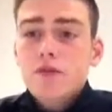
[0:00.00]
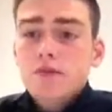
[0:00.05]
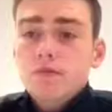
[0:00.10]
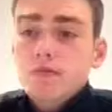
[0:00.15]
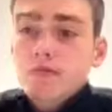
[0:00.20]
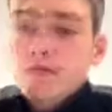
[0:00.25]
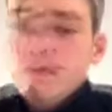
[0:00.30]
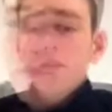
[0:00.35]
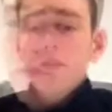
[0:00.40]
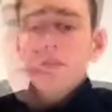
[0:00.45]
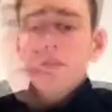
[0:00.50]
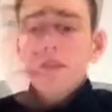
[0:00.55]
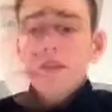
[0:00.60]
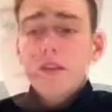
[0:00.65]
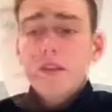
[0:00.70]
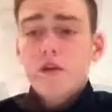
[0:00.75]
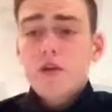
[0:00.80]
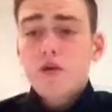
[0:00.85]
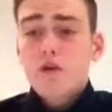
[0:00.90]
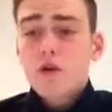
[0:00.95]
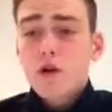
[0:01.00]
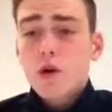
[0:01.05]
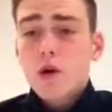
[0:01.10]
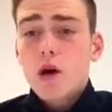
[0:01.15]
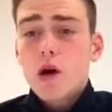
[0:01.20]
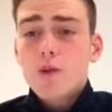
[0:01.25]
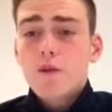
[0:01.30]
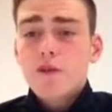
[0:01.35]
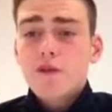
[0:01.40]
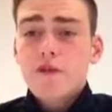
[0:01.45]
Some of the other technical
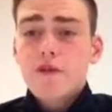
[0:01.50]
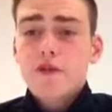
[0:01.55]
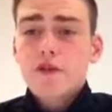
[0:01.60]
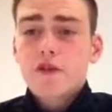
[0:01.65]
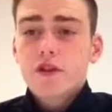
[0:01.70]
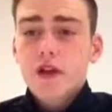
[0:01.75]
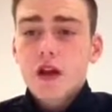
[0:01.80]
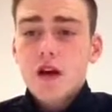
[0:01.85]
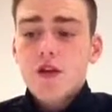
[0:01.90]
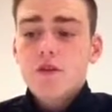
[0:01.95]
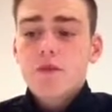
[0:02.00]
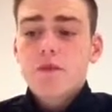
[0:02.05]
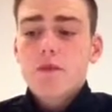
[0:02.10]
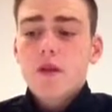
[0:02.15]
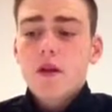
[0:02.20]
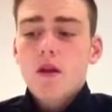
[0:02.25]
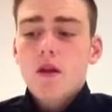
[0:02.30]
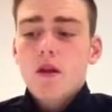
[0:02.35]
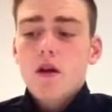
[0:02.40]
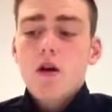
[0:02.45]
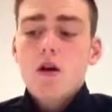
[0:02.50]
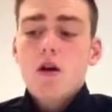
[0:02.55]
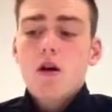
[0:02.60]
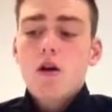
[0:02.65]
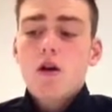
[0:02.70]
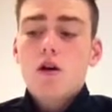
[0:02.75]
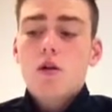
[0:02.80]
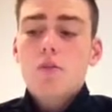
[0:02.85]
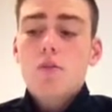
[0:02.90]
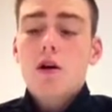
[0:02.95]
requirements for futsal
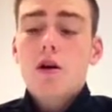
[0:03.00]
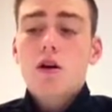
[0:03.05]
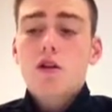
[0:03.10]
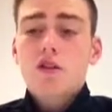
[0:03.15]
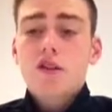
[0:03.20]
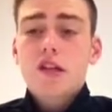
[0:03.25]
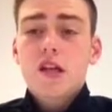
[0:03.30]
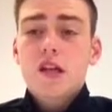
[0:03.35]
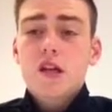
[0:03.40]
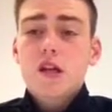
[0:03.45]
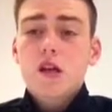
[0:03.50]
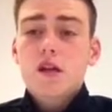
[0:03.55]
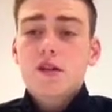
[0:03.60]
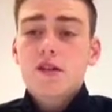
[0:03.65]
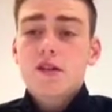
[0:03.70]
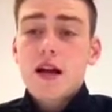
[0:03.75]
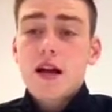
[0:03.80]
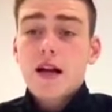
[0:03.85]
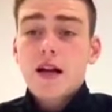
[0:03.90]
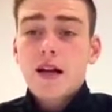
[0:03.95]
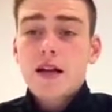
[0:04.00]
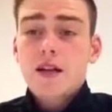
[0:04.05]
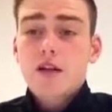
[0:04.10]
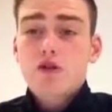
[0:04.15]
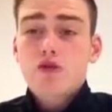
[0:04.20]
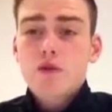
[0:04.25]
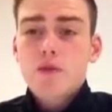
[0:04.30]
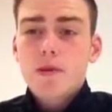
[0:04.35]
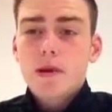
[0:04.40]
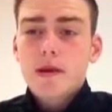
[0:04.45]
are passing, tackling and
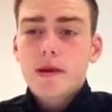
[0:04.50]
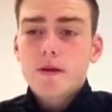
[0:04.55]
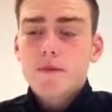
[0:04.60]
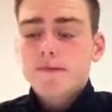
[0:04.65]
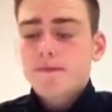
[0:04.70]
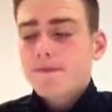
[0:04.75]
dribbling.